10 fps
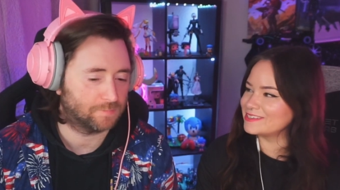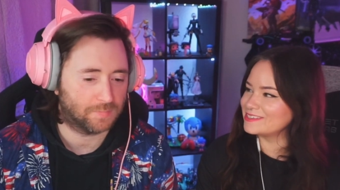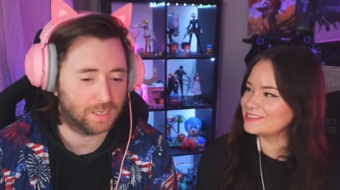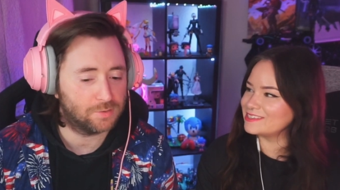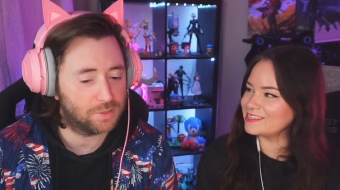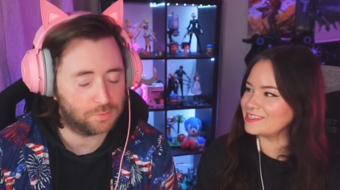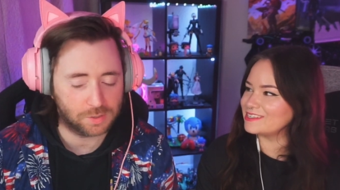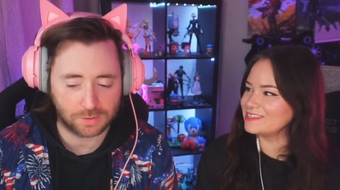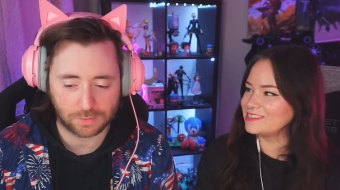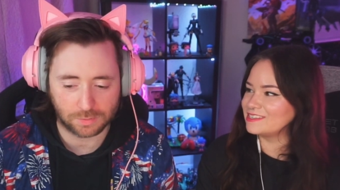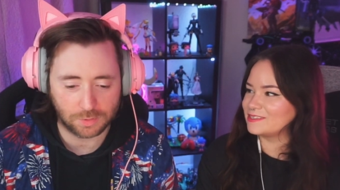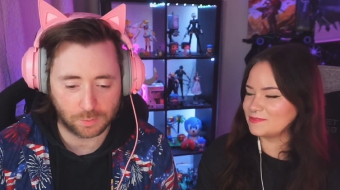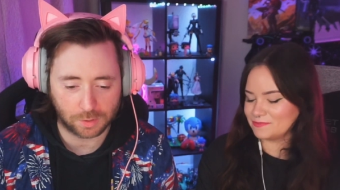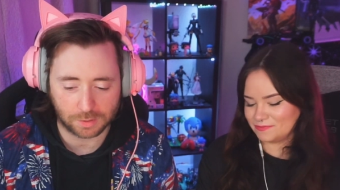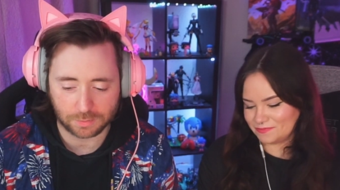Speaker 1: He knew
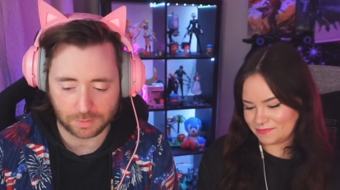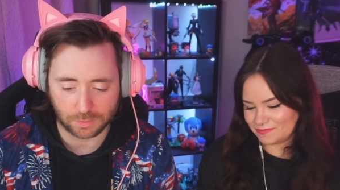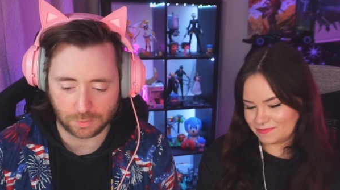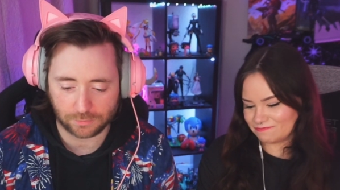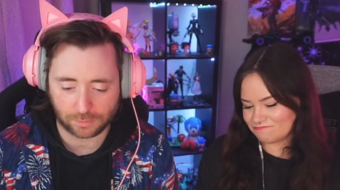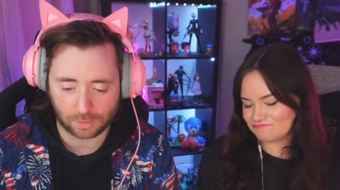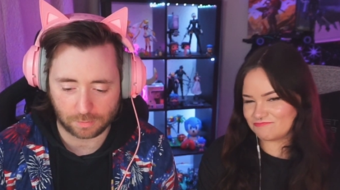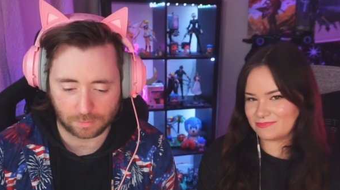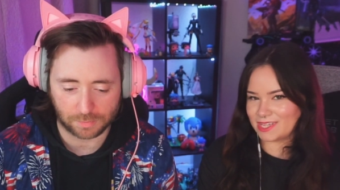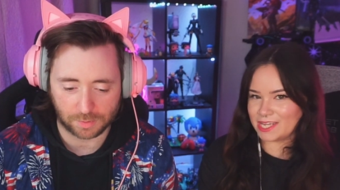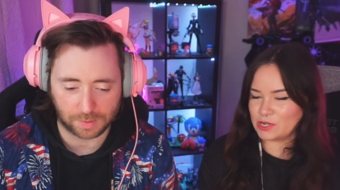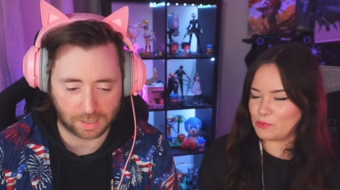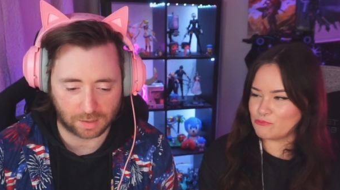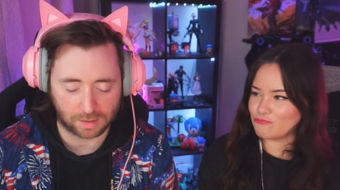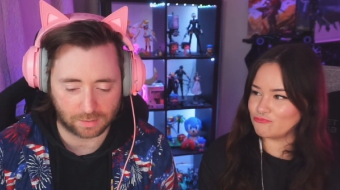what he was doing from the
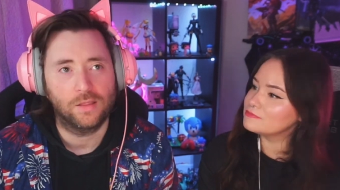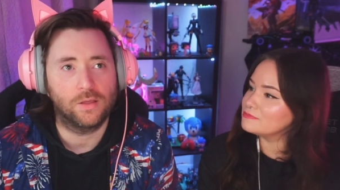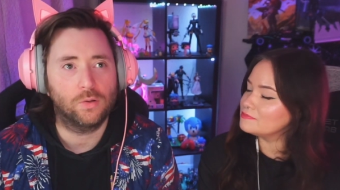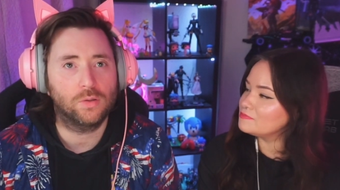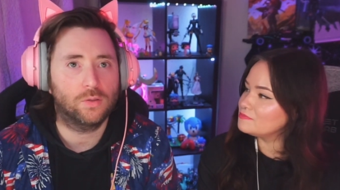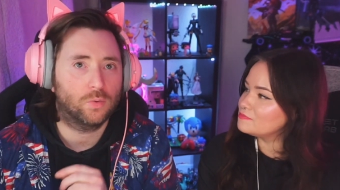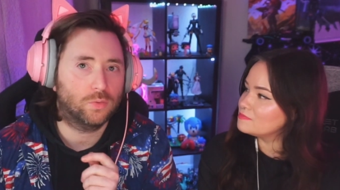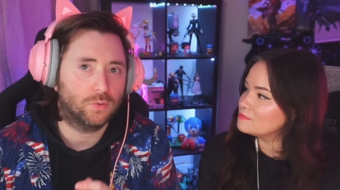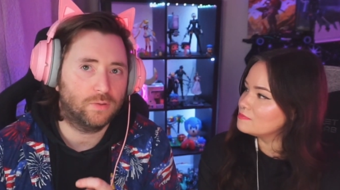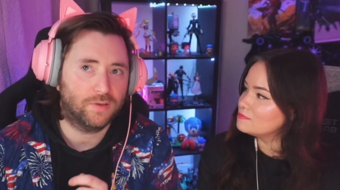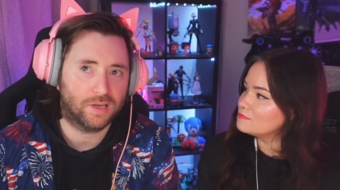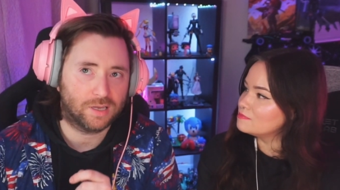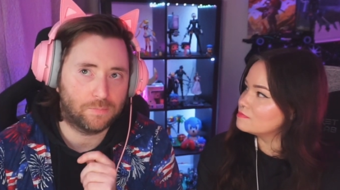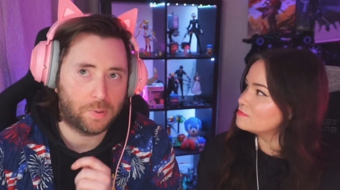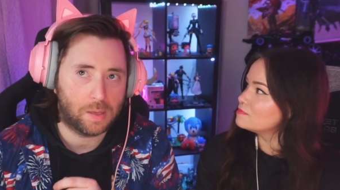beginning. The only thing I
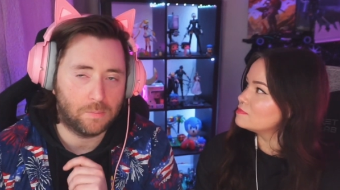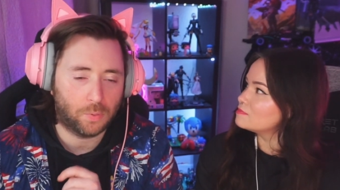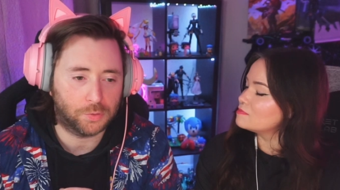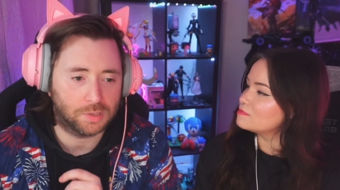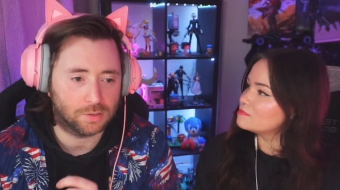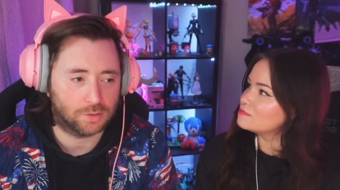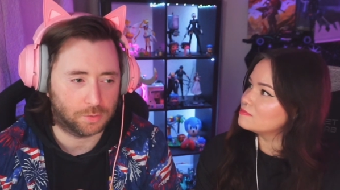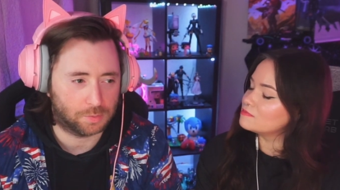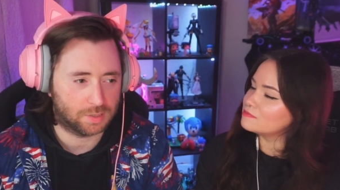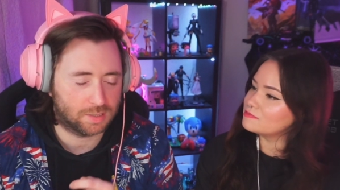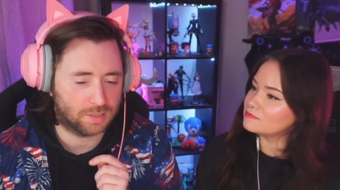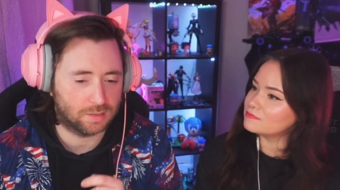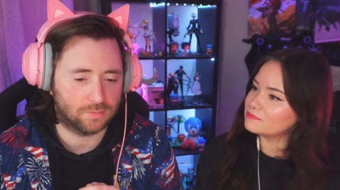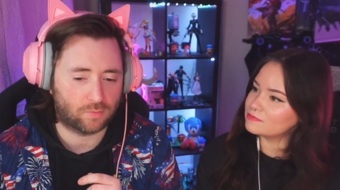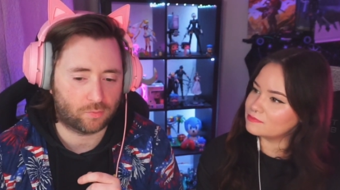can pinpoint it to is
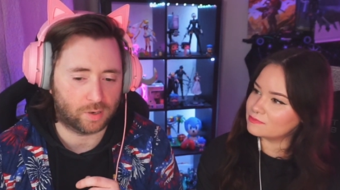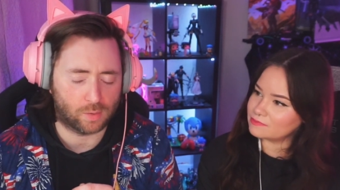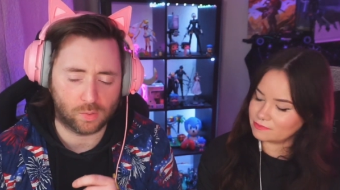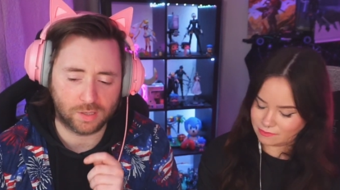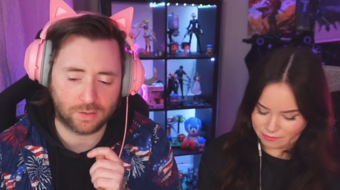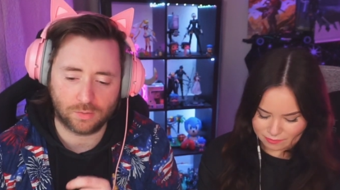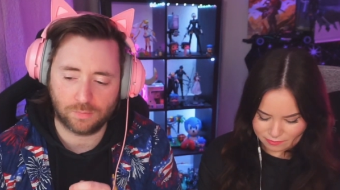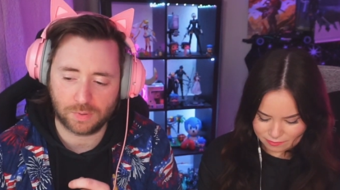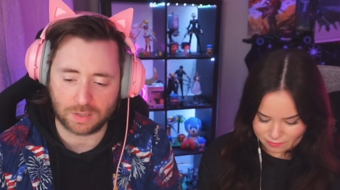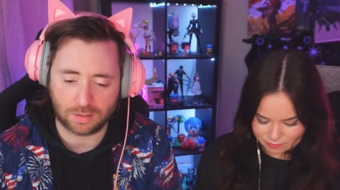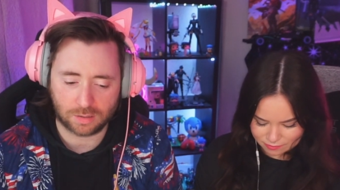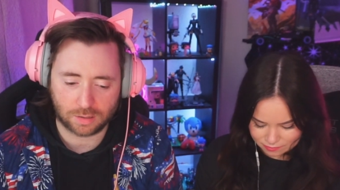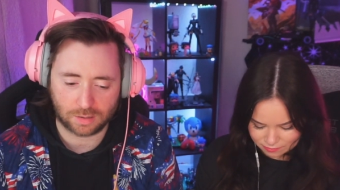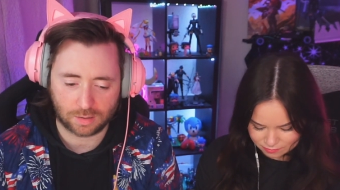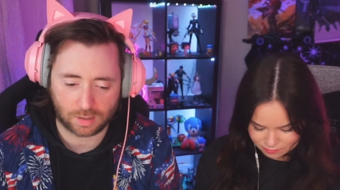season 3 when he's on the
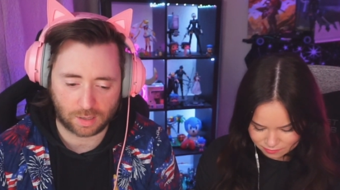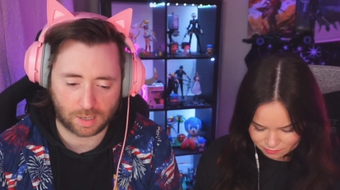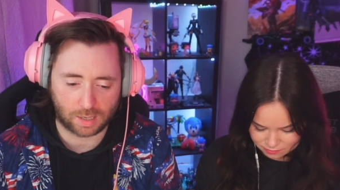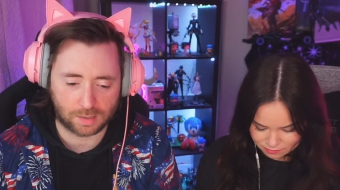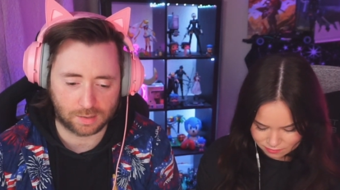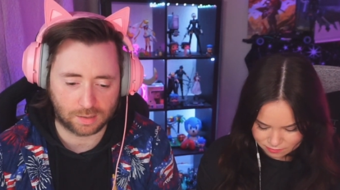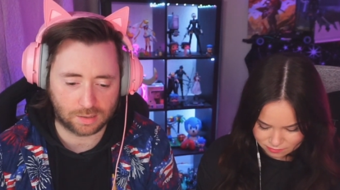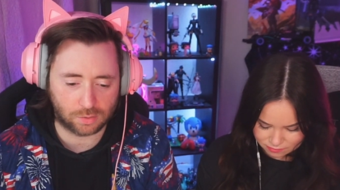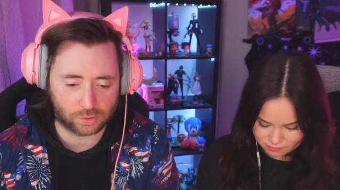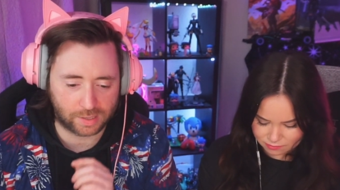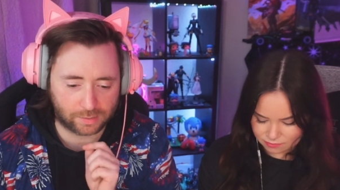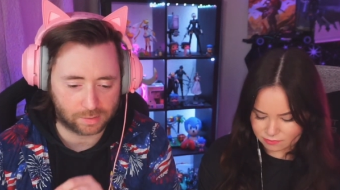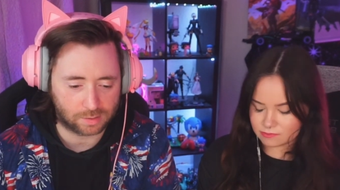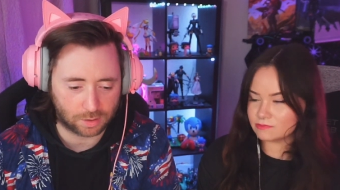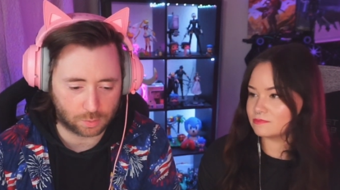beach and he's looking out
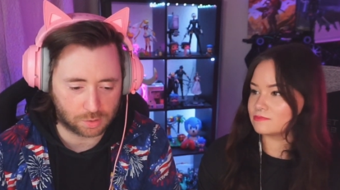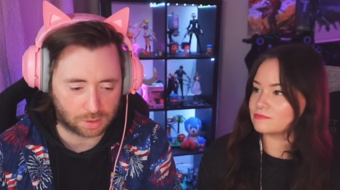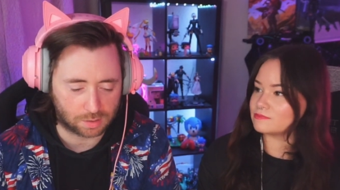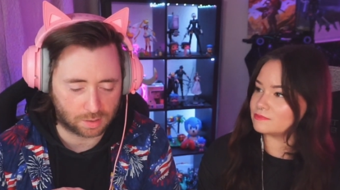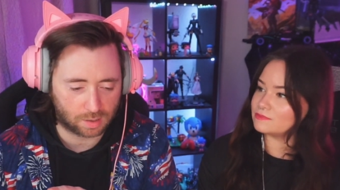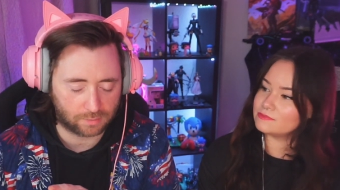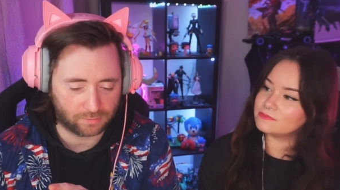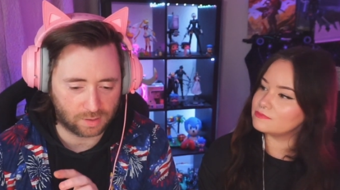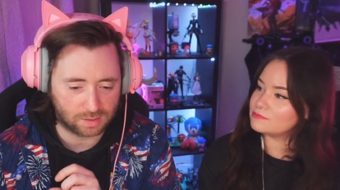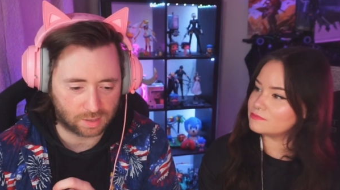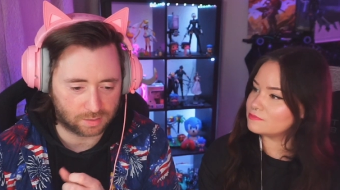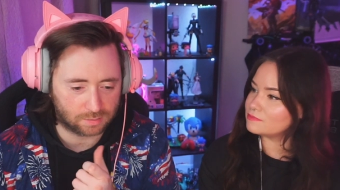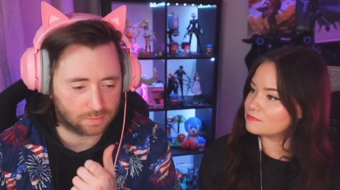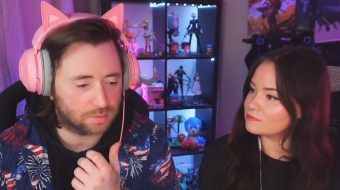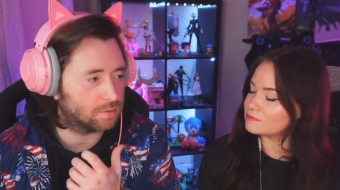at the ocean, and I think he's like
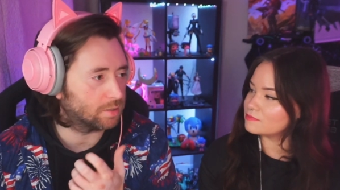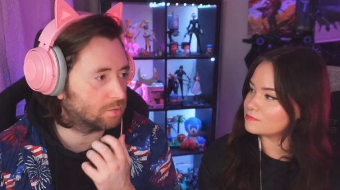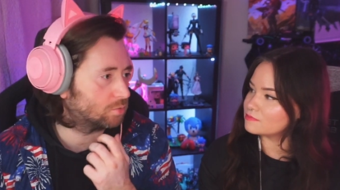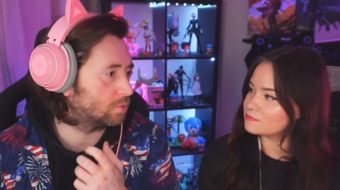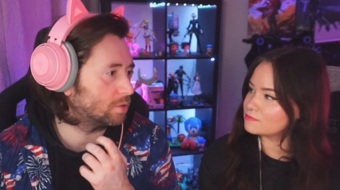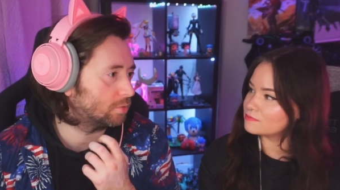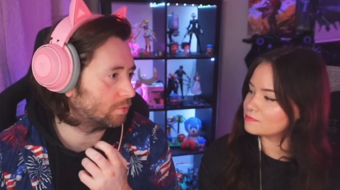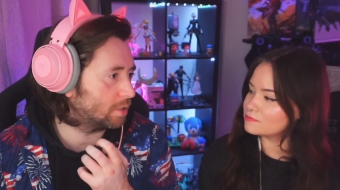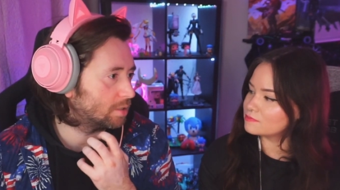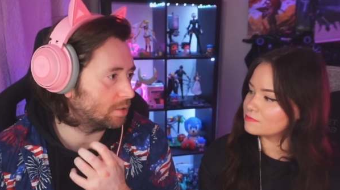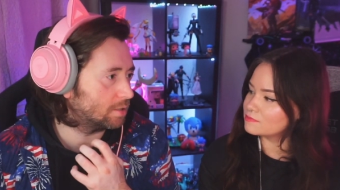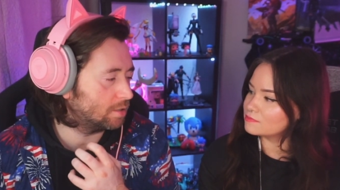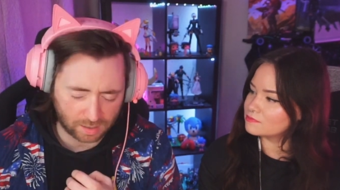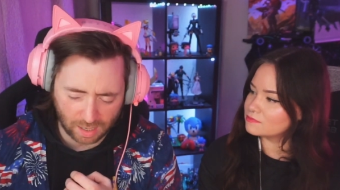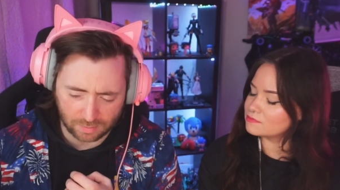gritting his
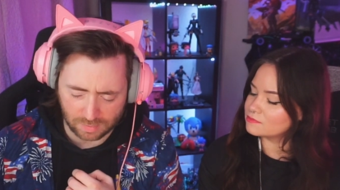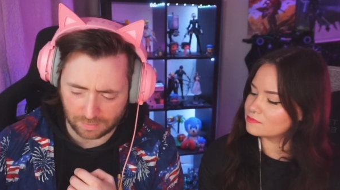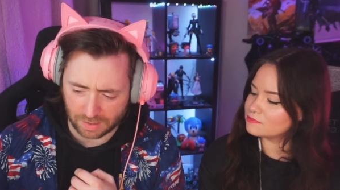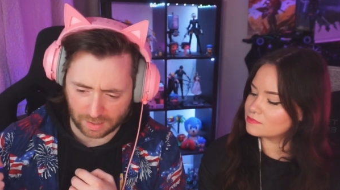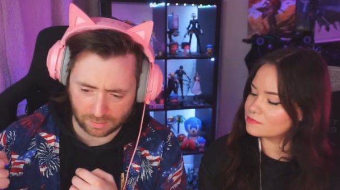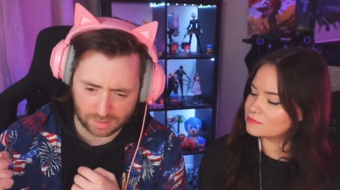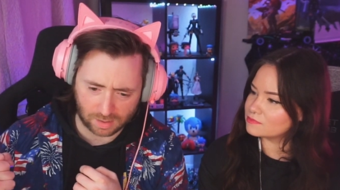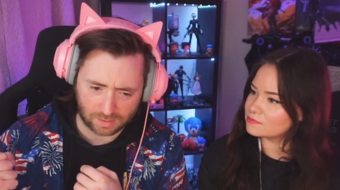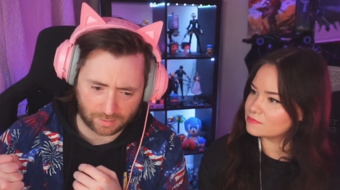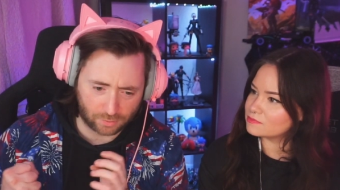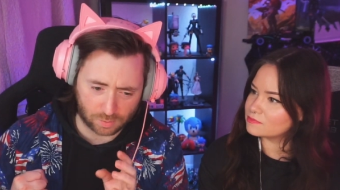teeth. Can't remember now. It's like I've only